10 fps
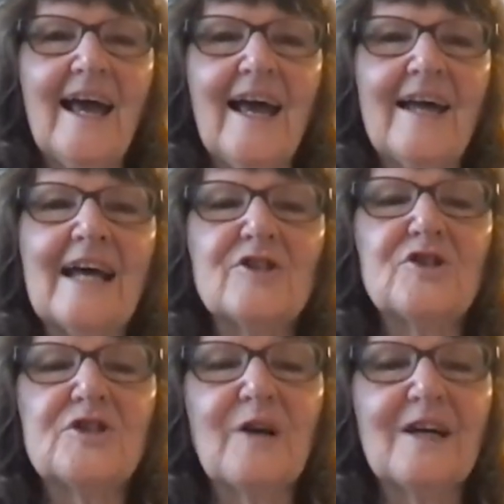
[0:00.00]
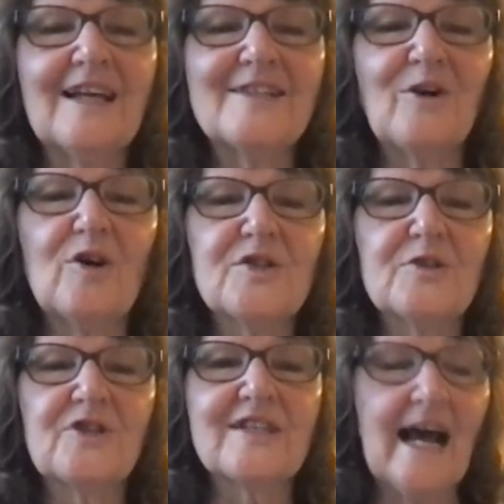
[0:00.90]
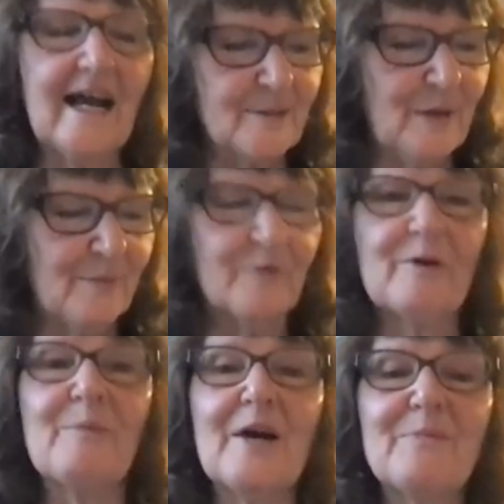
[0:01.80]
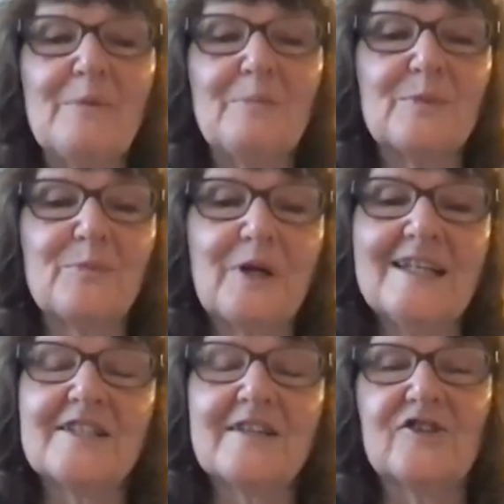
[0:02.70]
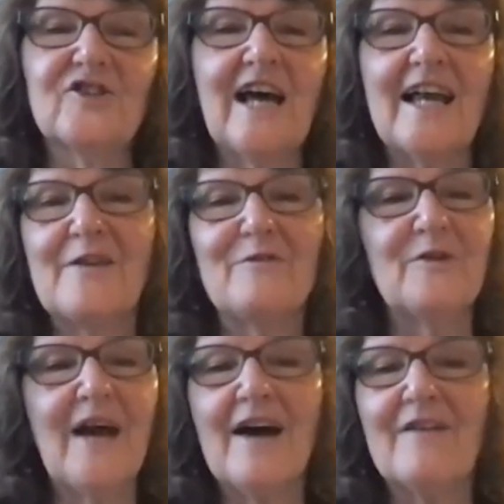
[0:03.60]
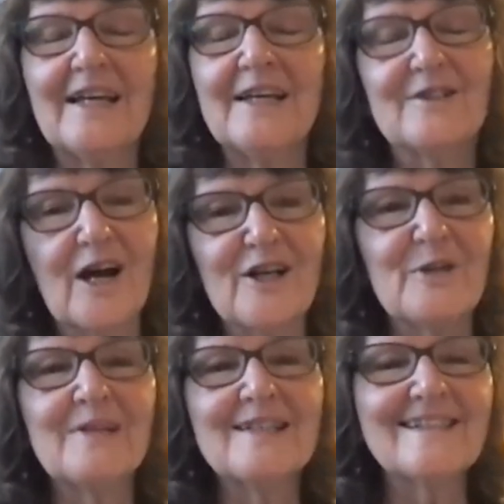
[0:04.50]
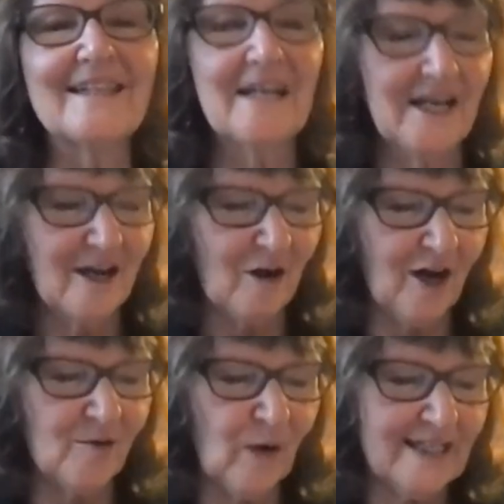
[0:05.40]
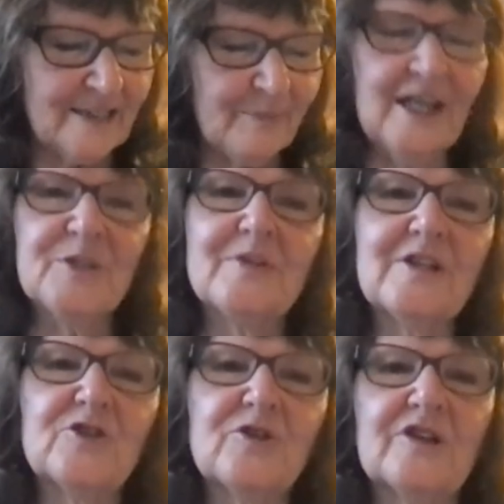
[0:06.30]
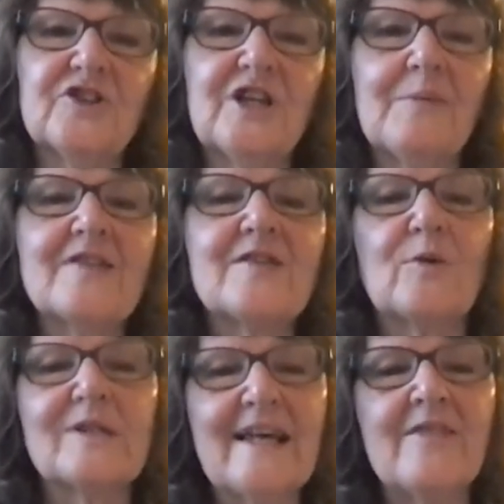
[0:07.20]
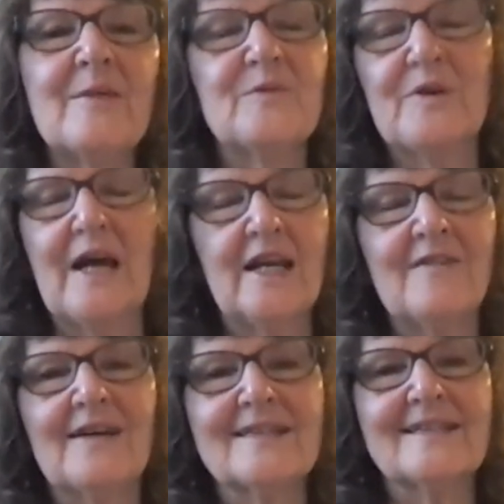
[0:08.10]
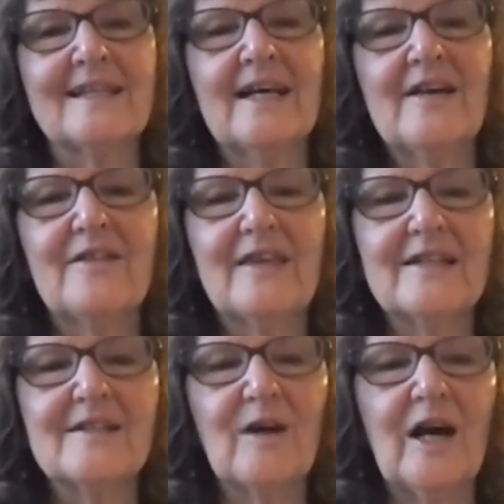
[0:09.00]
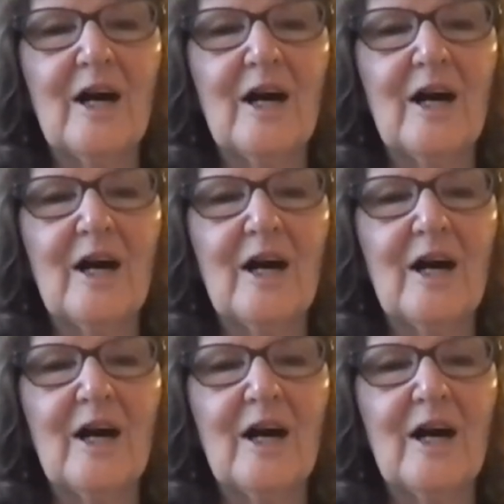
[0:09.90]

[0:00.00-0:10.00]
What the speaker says: And as you do, I'd like to also just ask people and remind people to put into the chat if you have any documents on waste management that you could share with us or send them to any of us that